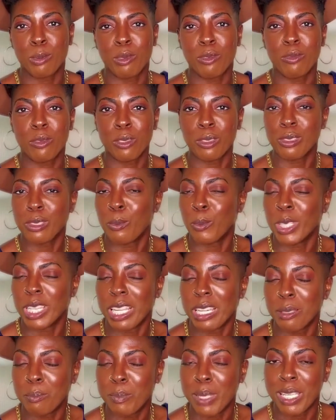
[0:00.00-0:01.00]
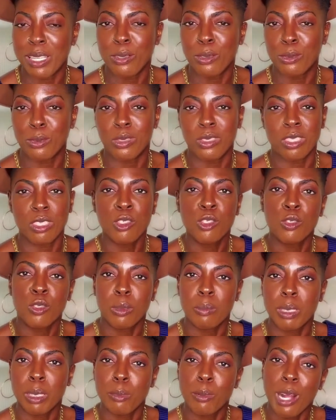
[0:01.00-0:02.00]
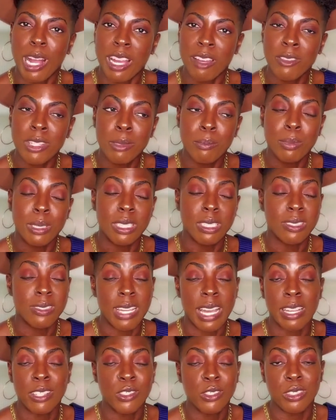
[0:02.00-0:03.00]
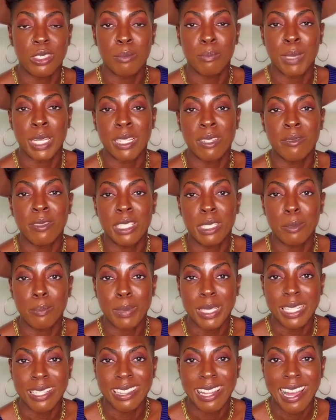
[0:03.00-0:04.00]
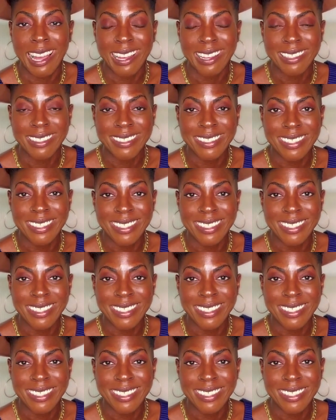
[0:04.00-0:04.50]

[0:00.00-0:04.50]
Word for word: for someone like me who was extremely private, but it's actually benefited me a lot.